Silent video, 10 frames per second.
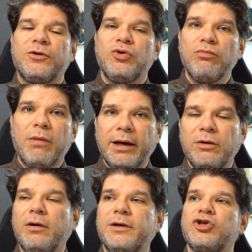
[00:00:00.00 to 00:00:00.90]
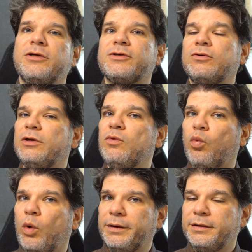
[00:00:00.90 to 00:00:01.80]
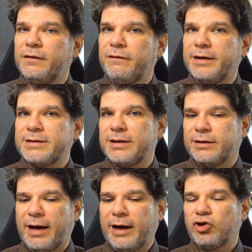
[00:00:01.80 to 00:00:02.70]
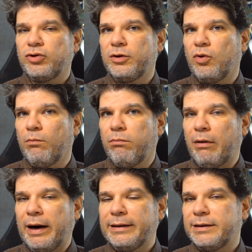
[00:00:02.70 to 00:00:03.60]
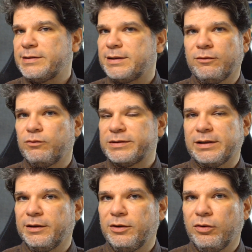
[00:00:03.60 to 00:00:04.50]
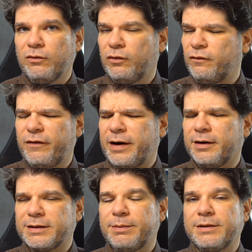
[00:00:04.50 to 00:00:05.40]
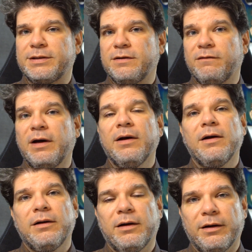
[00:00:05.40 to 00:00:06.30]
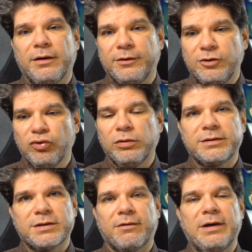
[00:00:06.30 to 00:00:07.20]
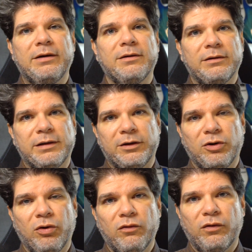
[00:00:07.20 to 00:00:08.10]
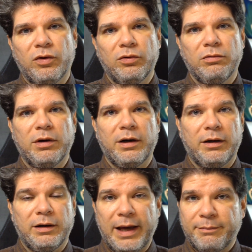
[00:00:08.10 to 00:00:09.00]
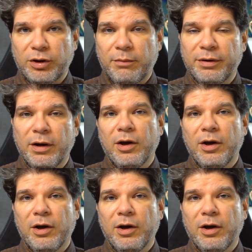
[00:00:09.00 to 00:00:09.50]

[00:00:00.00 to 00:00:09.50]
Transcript: To my knowledge, there's only one device that actually combined this, and it was a Lenovo, very expensive dual screen Lenovo laptop,